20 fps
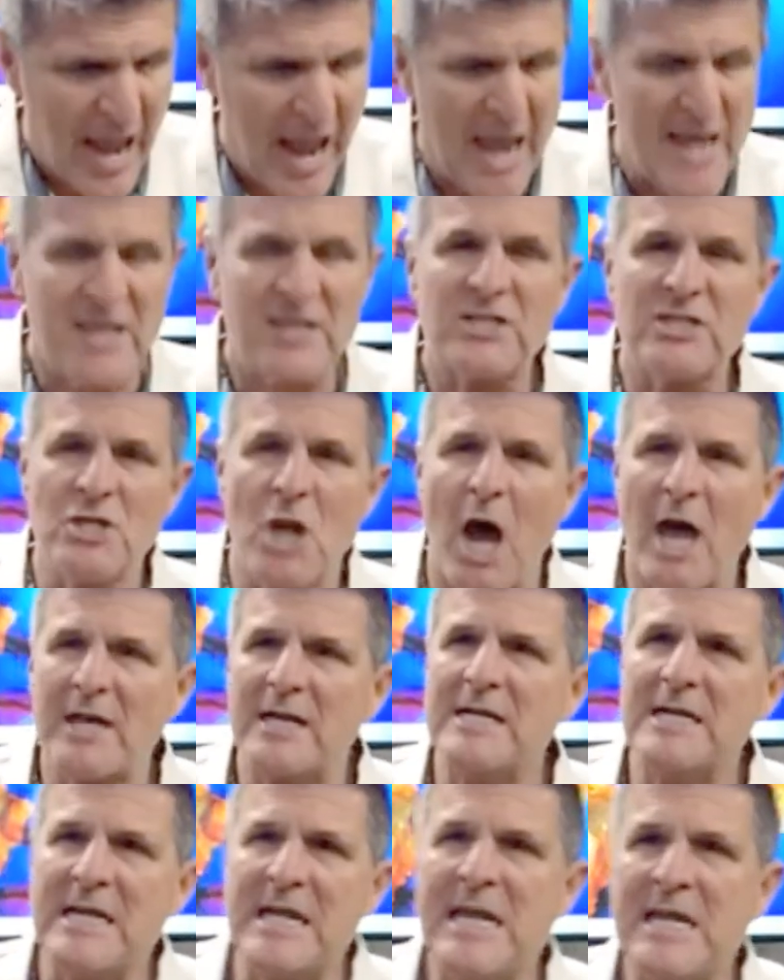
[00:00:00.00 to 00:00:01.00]
And it's not
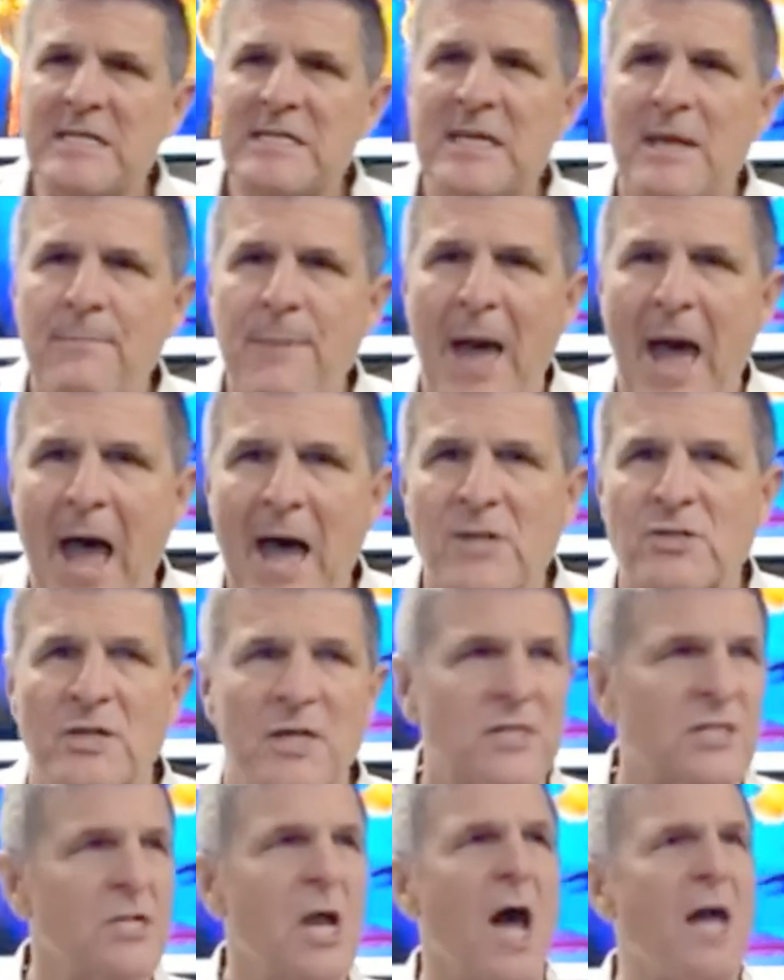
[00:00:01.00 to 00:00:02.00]
an easy
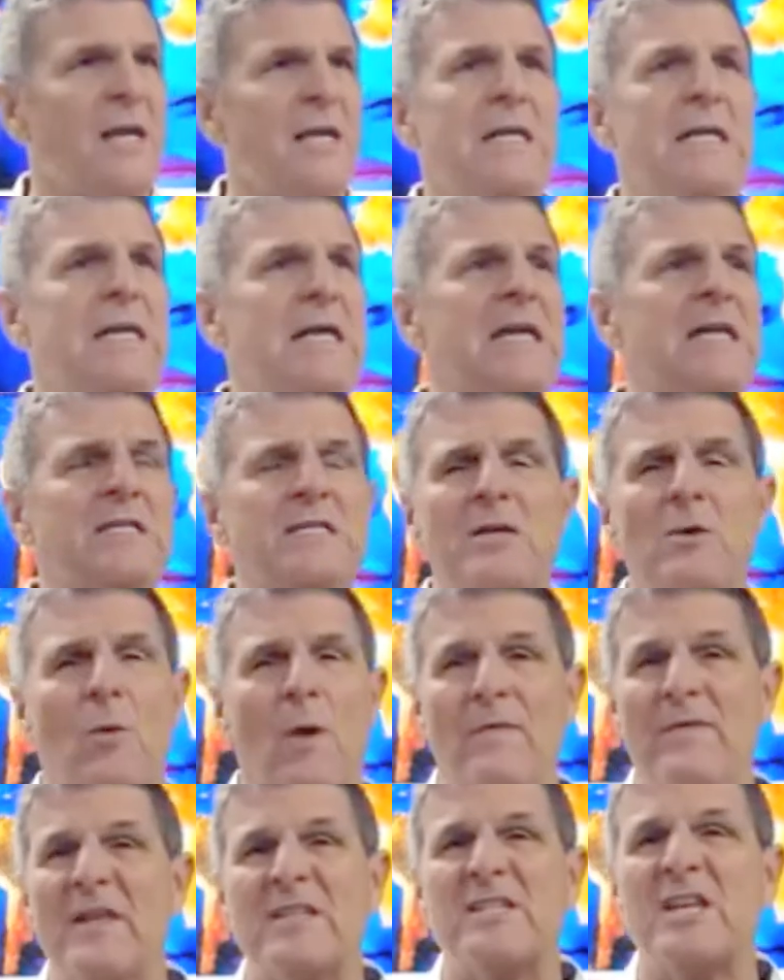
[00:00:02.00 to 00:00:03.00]
passion. It's not an easy
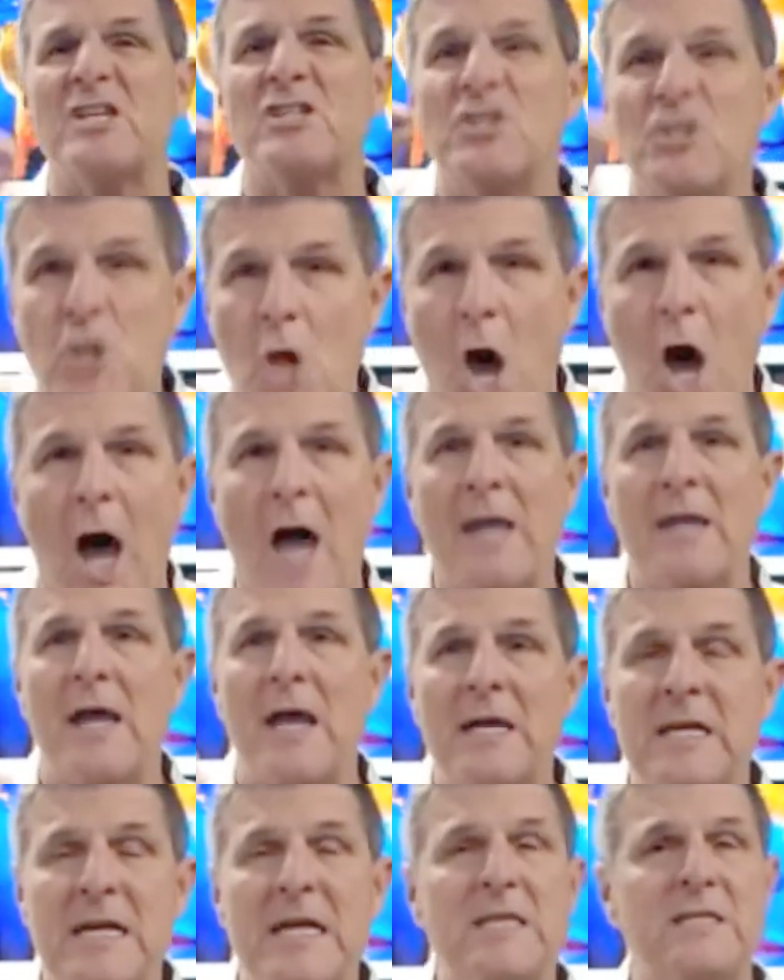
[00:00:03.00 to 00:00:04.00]
one. This is not
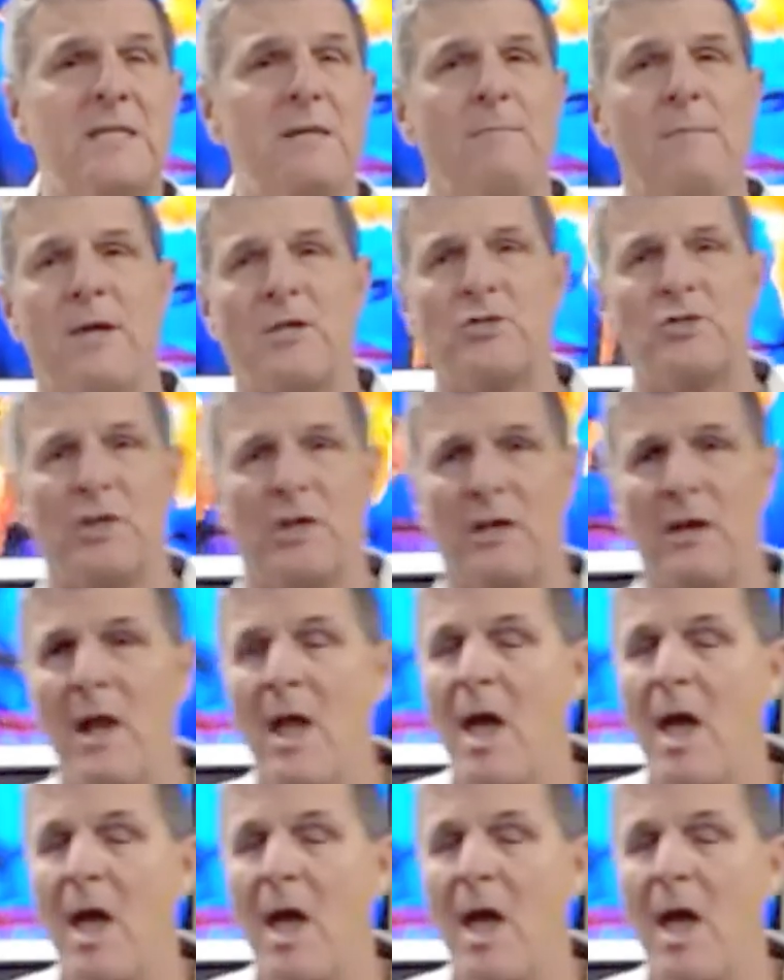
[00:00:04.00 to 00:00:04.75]
an easy mission.